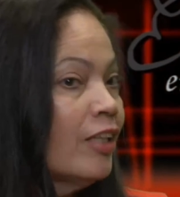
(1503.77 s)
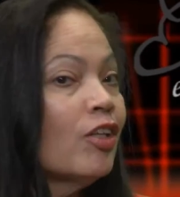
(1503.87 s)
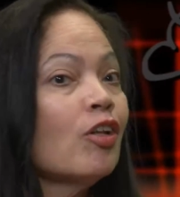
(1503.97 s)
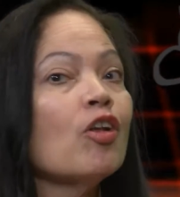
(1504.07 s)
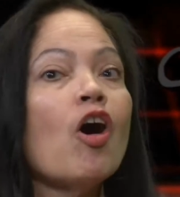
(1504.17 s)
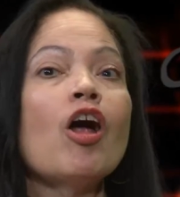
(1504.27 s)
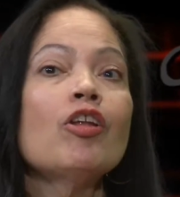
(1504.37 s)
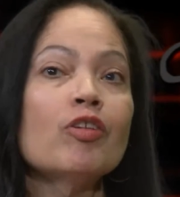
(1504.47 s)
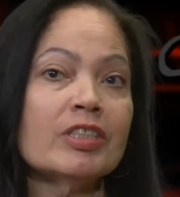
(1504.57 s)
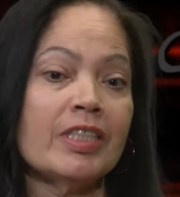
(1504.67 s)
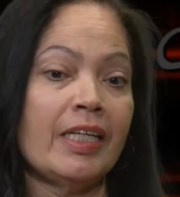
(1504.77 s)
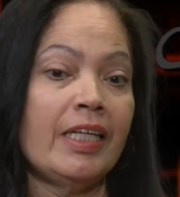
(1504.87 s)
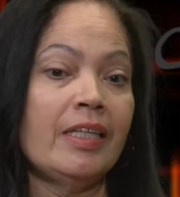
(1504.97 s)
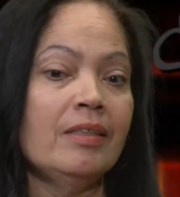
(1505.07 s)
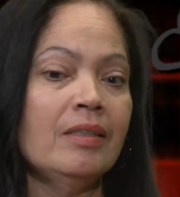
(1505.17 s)
The law looks at
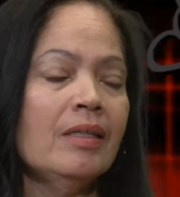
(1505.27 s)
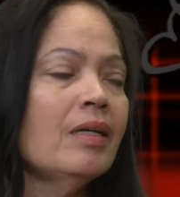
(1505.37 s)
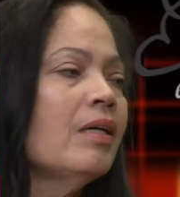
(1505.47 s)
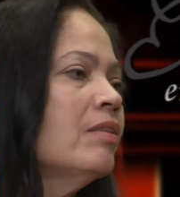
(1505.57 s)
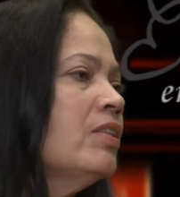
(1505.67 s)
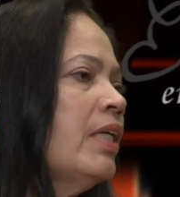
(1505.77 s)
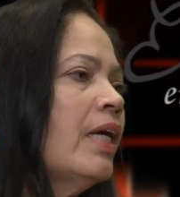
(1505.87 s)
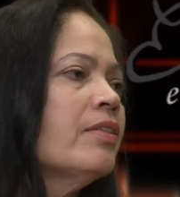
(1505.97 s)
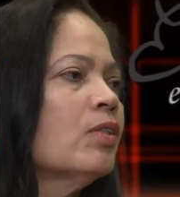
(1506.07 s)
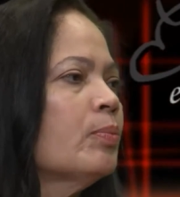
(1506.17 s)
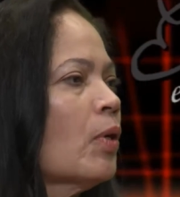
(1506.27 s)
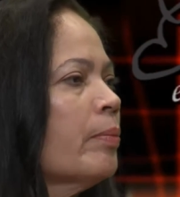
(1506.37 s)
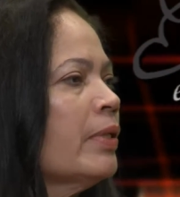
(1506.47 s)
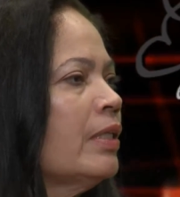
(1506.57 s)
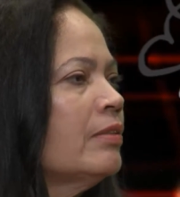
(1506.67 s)
it, she has no
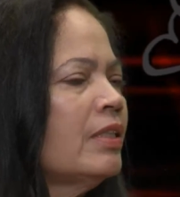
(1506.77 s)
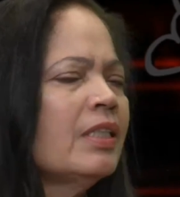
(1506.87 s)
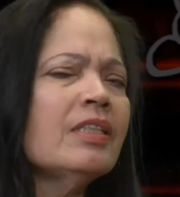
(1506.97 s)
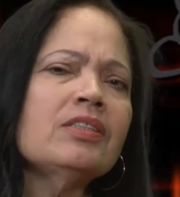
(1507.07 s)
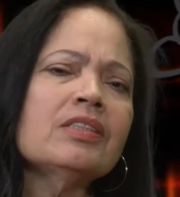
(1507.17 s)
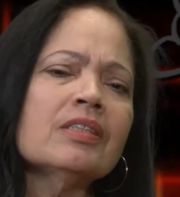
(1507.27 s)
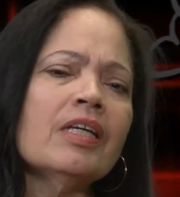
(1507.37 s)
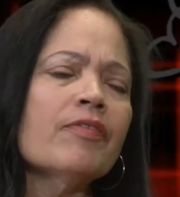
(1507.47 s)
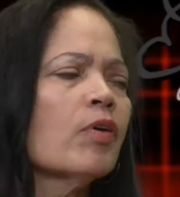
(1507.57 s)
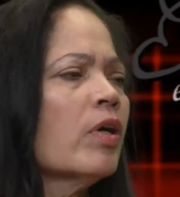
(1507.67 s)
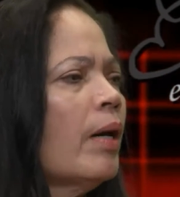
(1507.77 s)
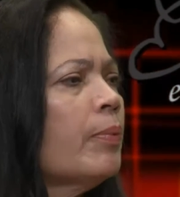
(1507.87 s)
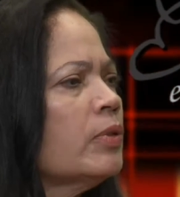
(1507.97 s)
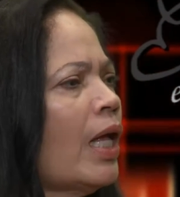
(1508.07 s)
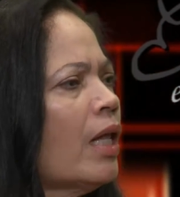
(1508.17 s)
permanent injuries. Let's just give her a
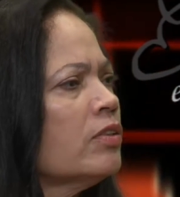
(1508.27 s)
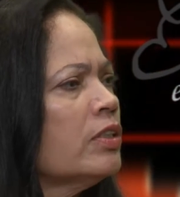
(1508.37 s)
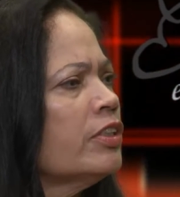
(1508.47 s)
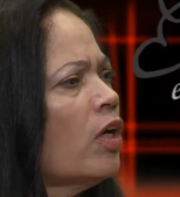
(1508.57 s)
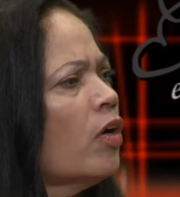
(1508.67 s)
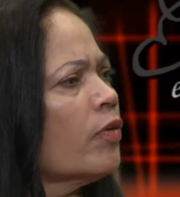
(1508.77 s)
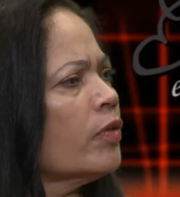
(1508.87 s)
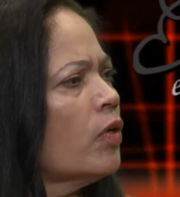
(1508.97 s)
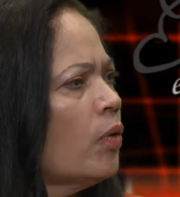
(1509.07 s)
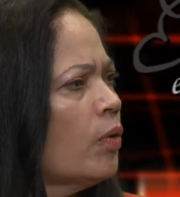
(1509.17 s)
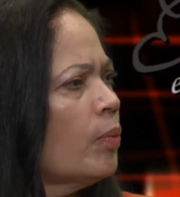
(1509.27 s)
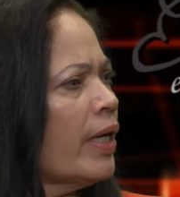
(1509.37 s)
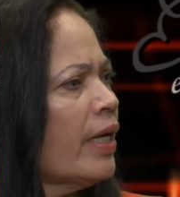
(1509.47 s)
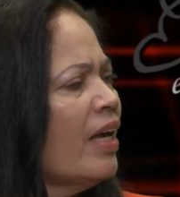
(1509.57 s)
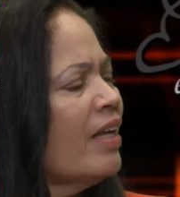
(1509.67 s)
couple of dollars and tell her to go
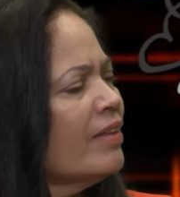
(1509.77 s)
away.